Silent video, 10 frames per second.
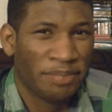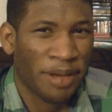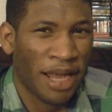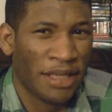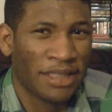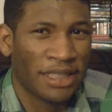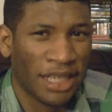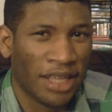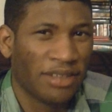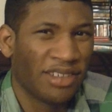But
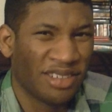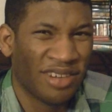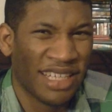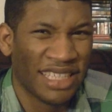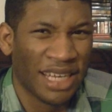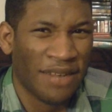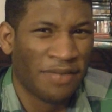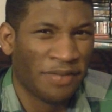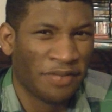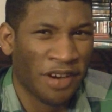still, great
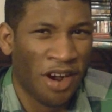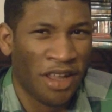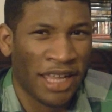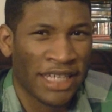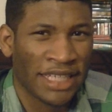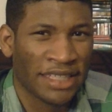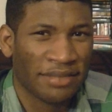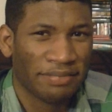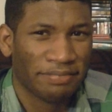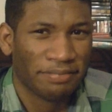stuff for all ages.